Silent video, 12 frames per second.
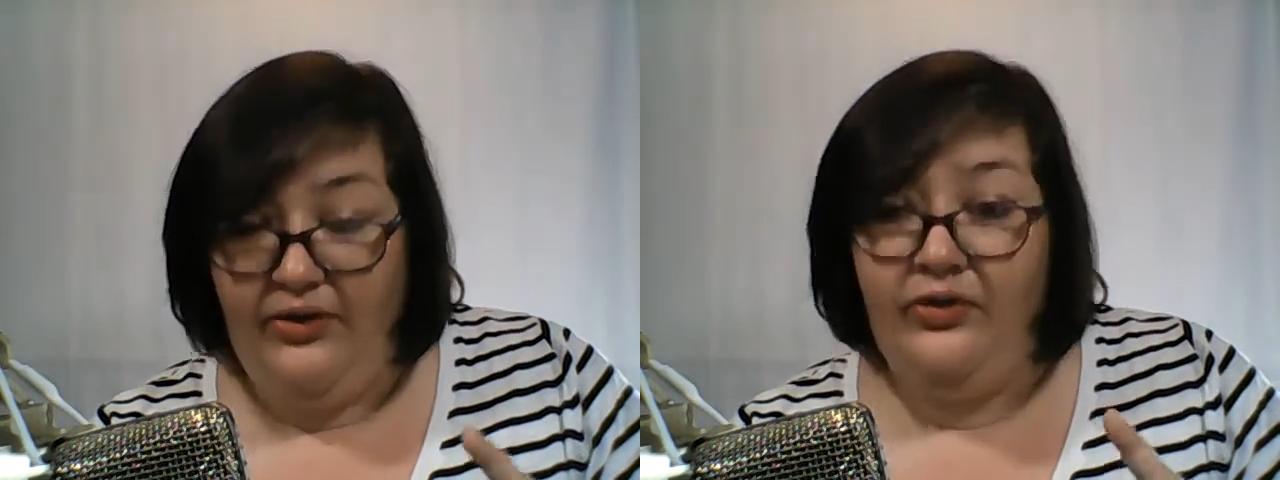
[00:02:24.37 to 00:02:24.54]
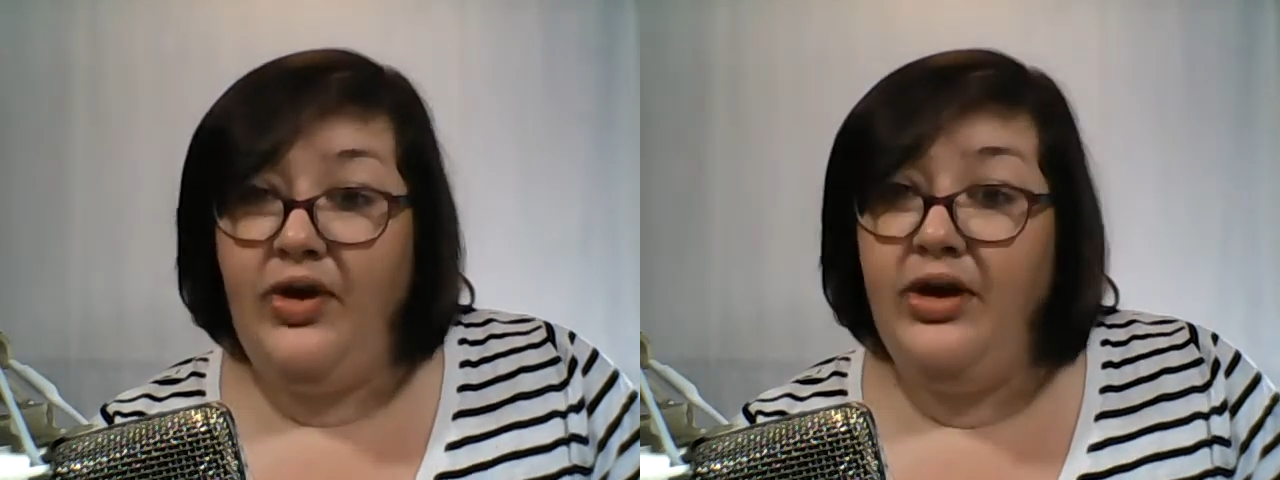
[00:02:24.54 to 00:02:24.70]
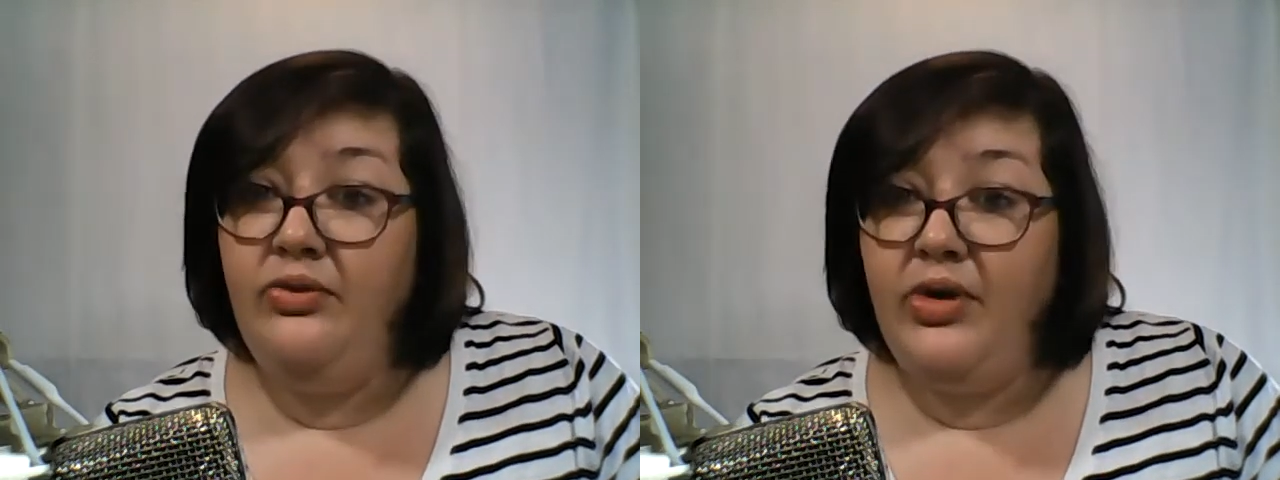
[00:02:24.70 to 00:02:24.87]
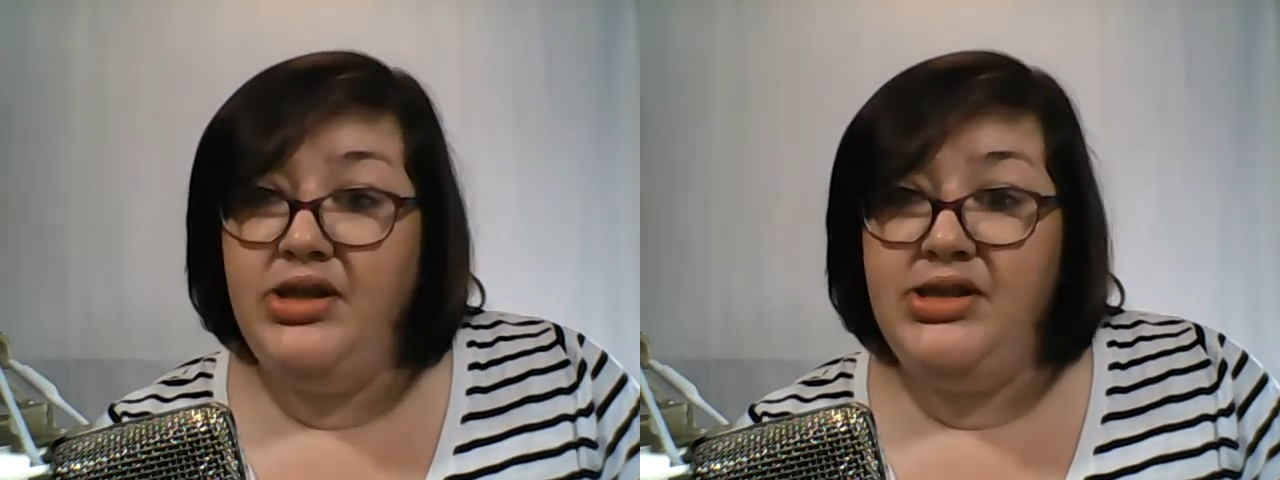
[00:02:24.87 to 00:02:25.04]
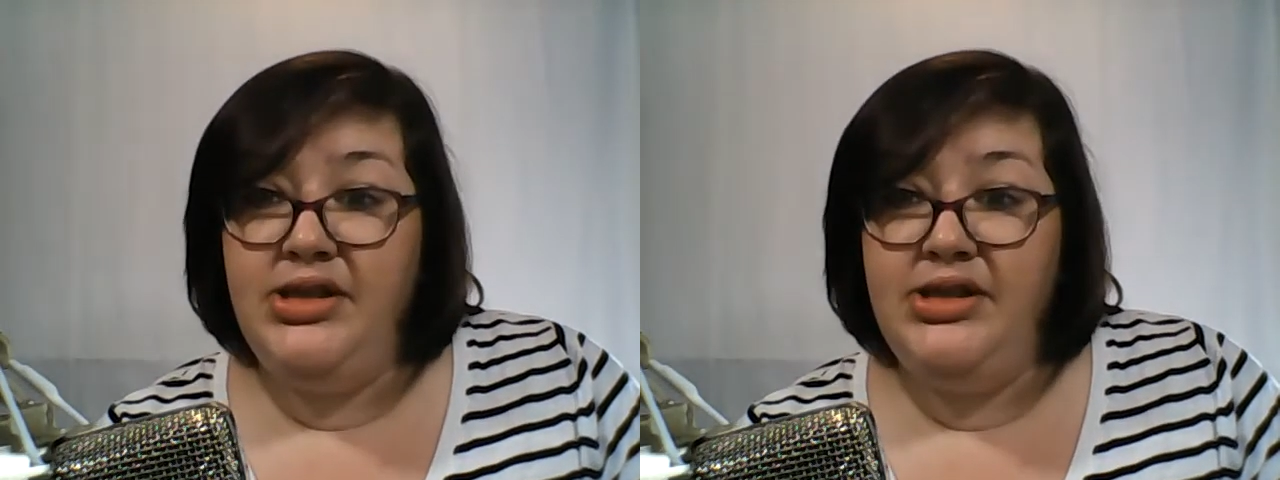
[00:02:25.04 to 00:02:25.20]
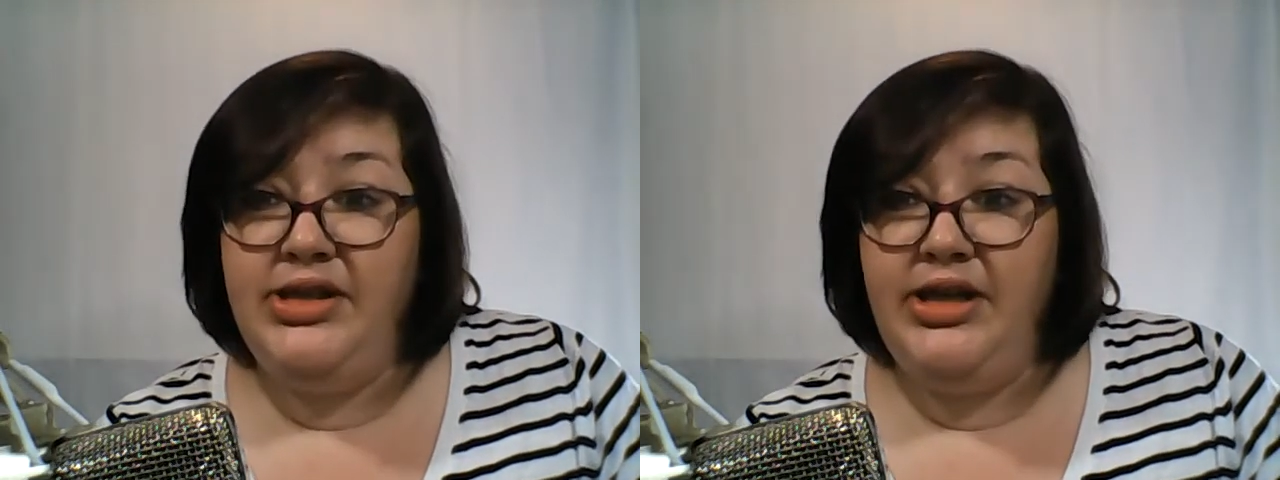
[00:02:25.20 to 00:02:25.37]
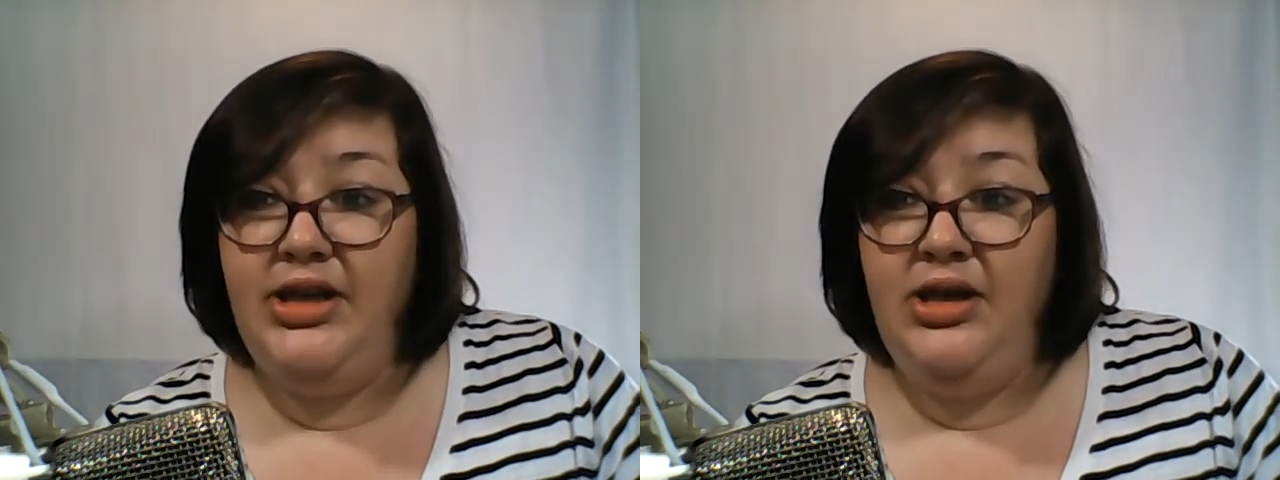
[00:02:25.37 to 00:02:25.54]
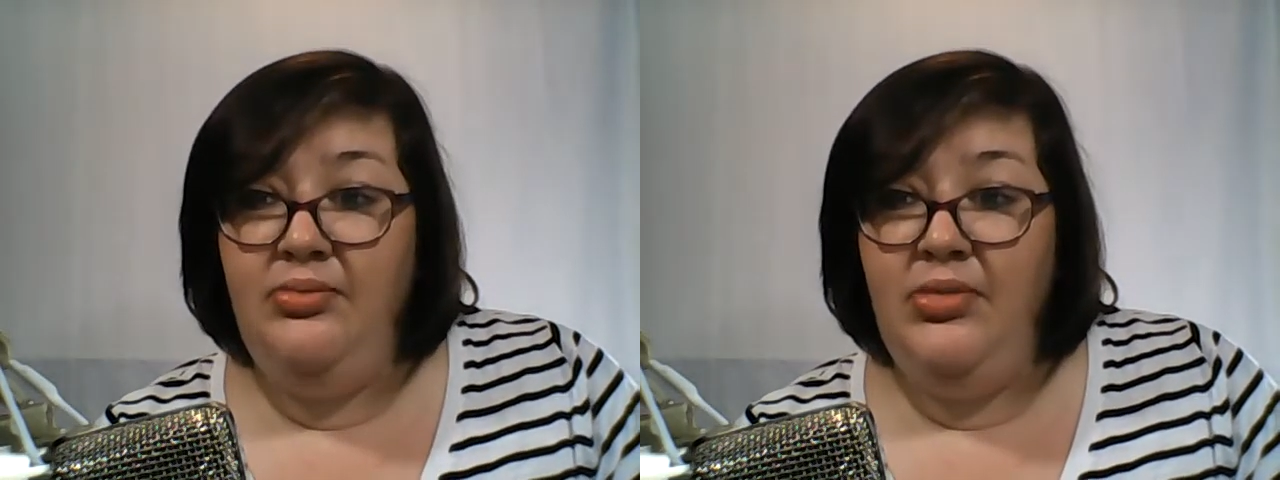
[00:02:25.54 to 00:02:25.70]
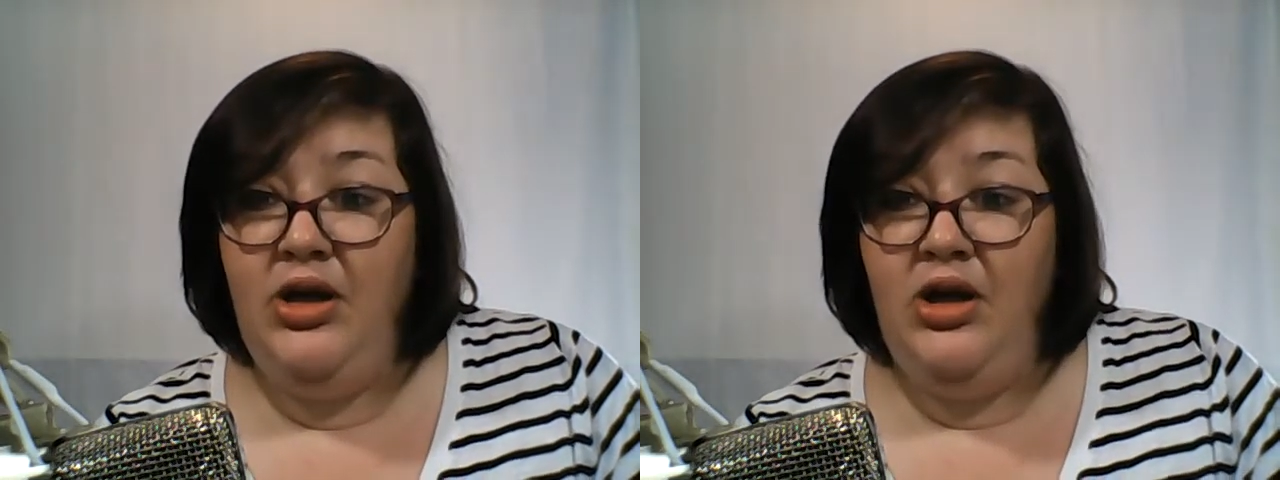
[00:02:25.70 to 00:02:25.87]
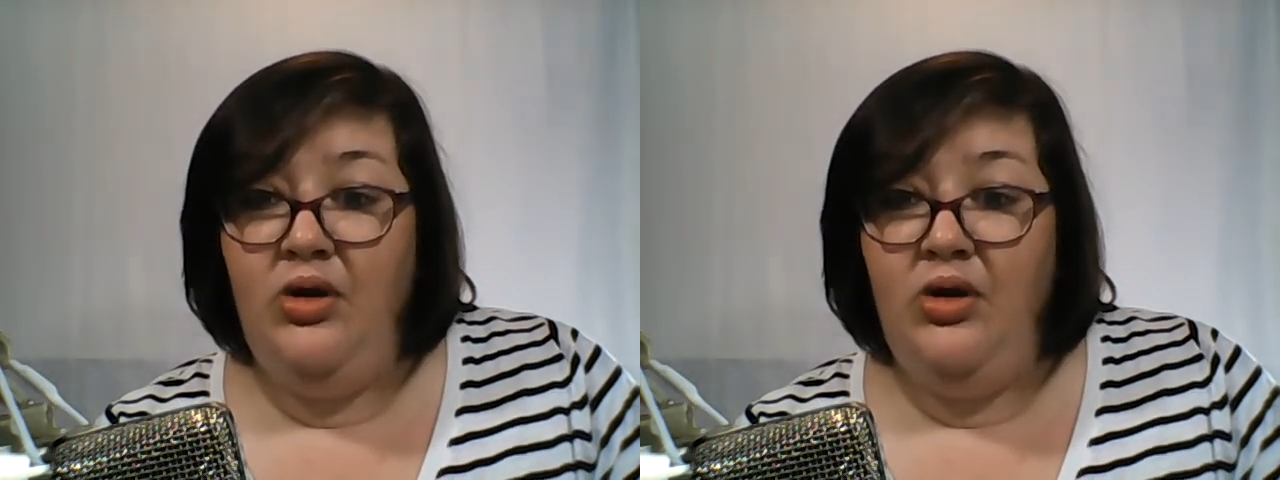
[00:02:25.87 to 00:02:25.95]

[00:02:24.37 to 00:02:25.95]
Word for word: fundraising team.